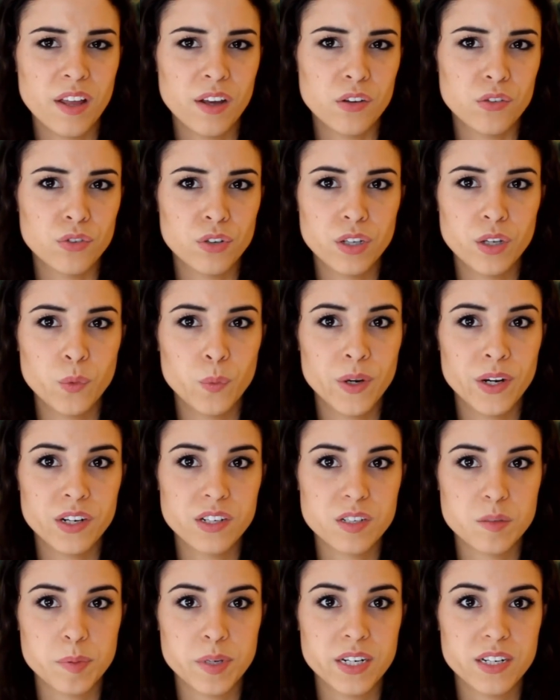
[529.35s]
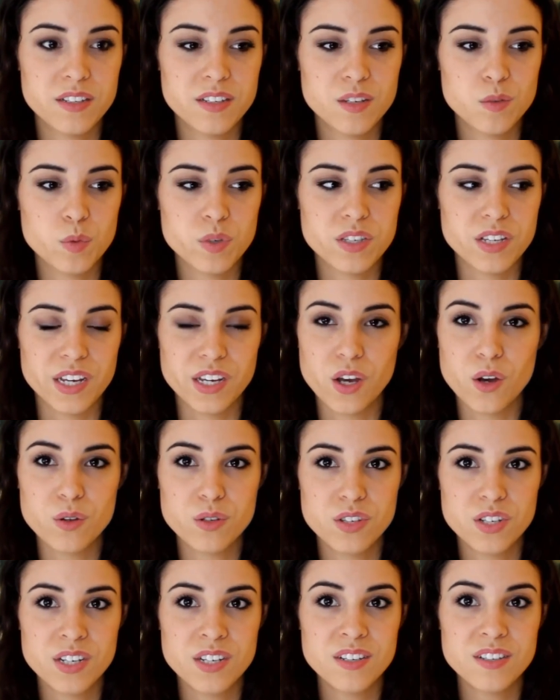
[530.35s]
like really weird experiences with
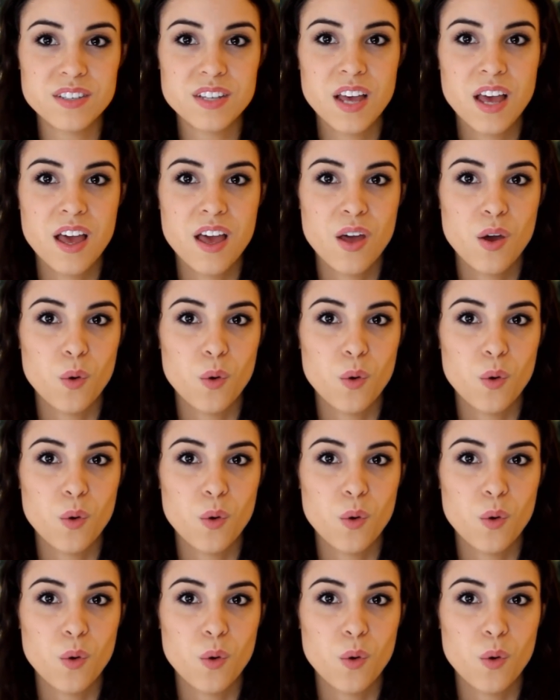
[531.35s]
psychosis,